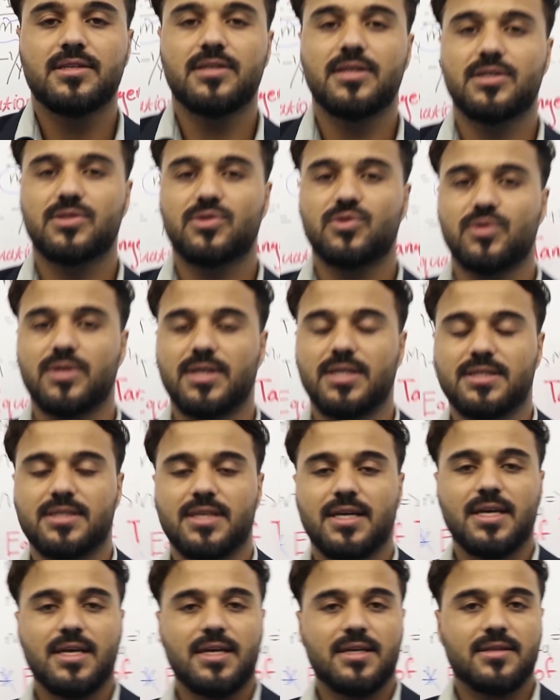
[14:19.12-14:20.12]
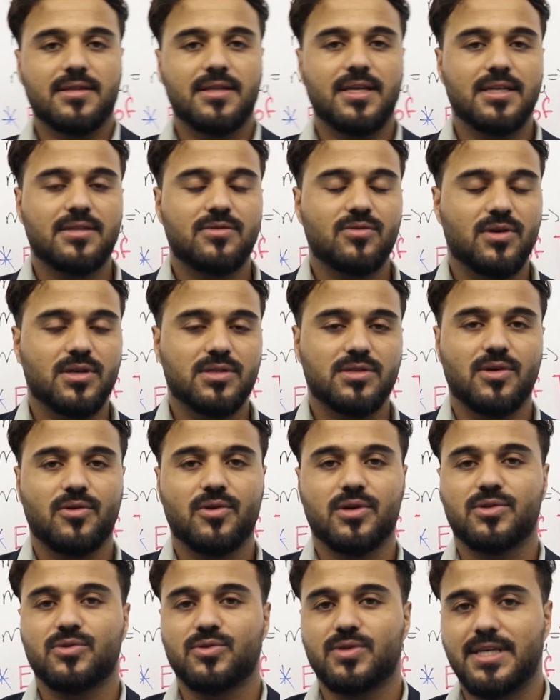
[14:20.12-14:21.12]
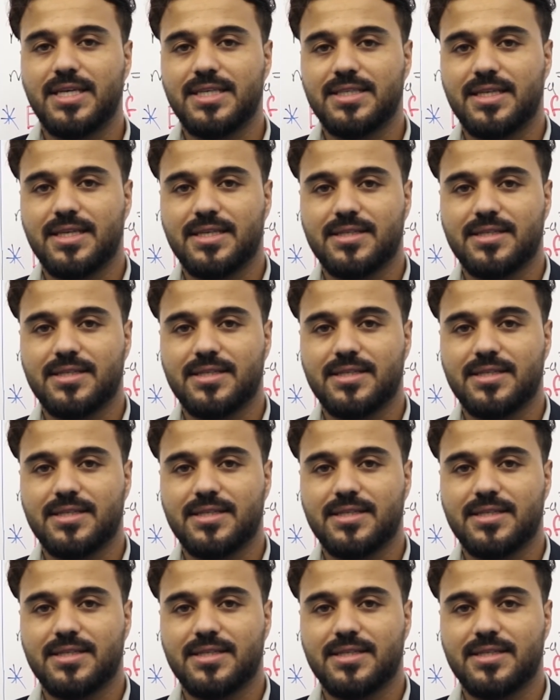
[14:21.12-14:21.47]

Dear students, that was our today's